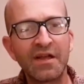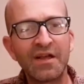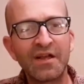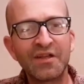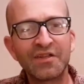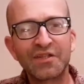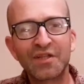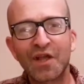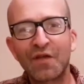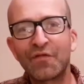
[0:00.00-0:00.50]

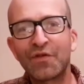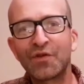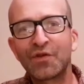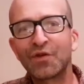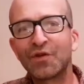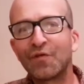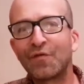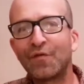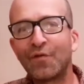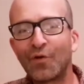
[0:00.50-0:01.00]
So if you can
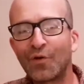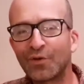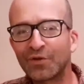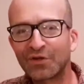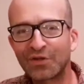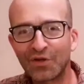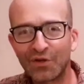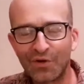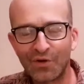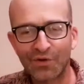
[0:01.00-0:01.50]
afford
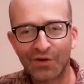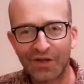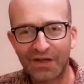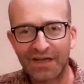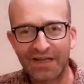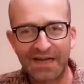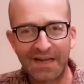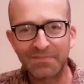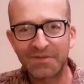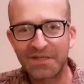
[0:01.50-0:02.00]
to look at
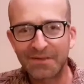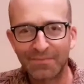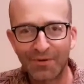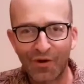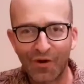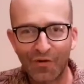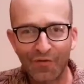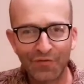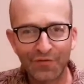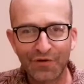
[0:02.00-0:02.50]
an empty
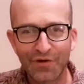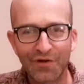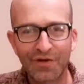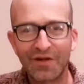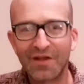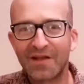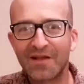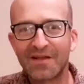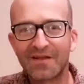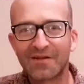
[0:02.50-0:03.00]
pot for
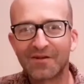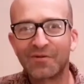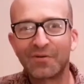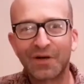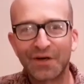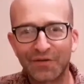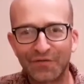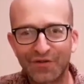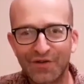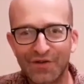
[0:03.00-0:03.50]
quite
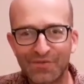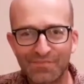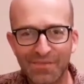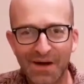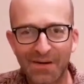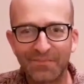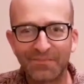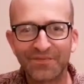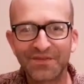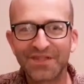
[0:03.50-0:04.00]
a few
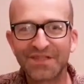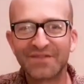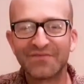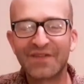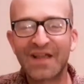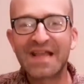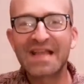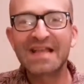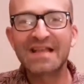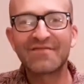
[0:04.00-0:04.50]
months,
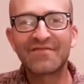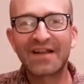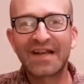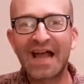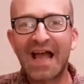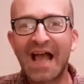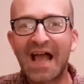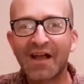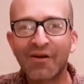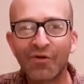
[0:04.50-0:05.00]
then
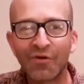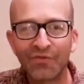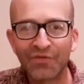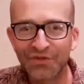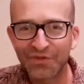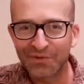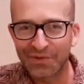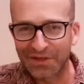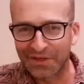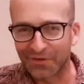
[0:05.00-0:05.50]
hang on
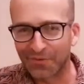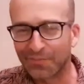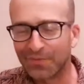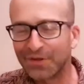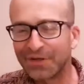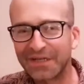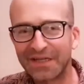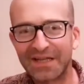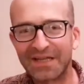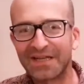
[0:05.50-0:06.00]
to it or put
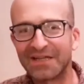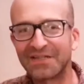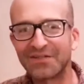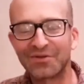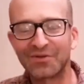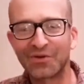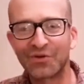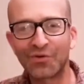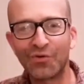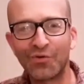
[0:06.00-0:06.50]
it into
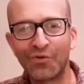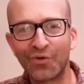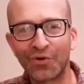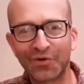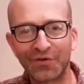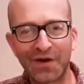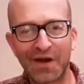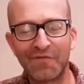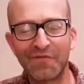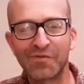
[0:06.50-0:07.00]
a
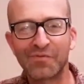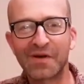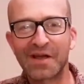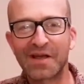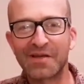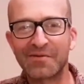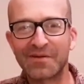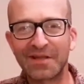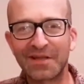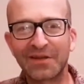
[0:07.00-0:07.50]
corner out the way
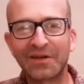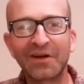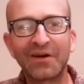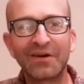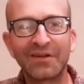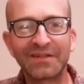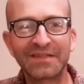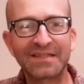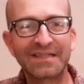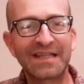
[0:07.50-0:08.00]
where you
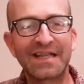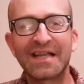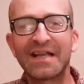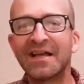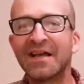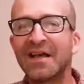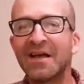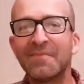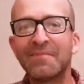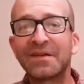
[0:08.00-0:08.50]
can't see it,
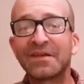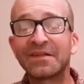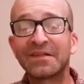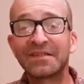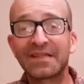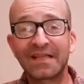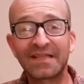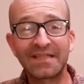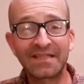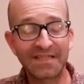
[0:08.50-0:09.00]
because
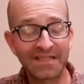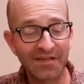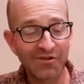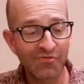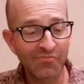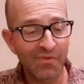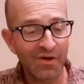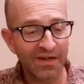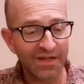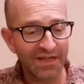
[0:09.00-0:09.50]
they still
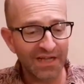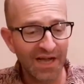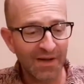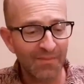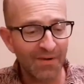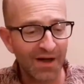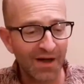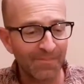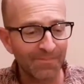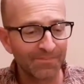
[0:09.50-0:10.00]
might come
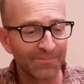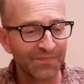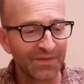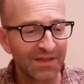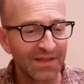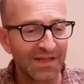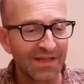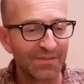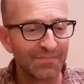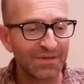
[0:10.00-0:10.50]
up.
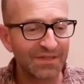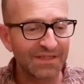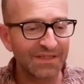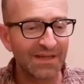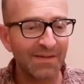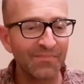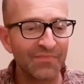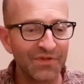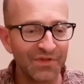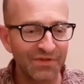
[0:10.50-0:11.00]
But
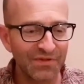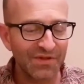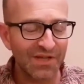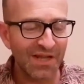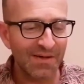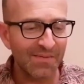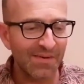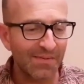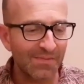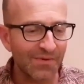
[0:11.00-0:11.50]
some do
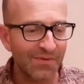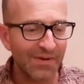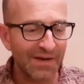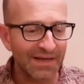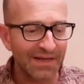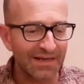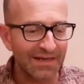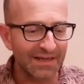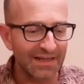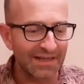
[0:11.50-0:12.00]
come up
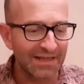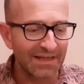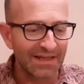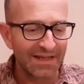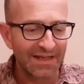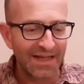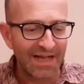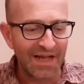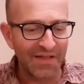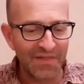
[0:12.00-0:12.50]
quickly,
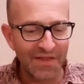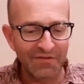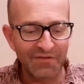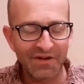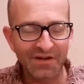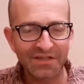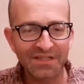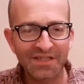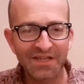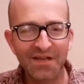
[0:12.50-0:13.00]
and there
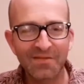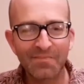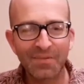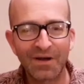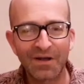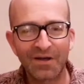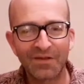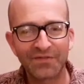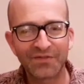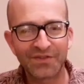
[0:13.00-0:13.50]
are certain
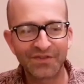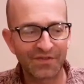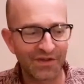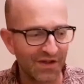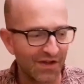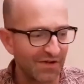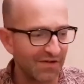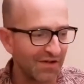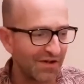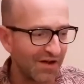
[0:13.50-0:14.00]
plants
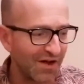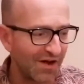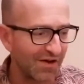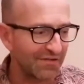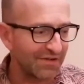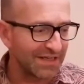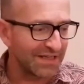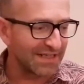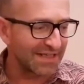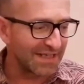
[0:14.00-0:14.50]
that are
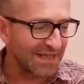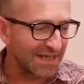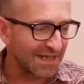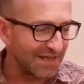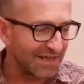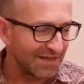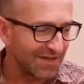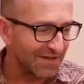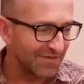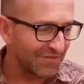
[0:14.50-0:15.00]
easier
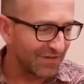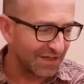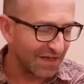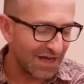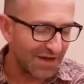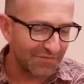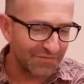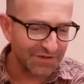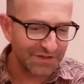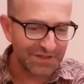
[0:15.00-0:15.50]
than
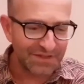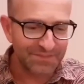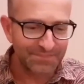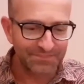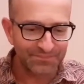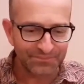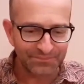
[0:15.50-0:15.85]
others.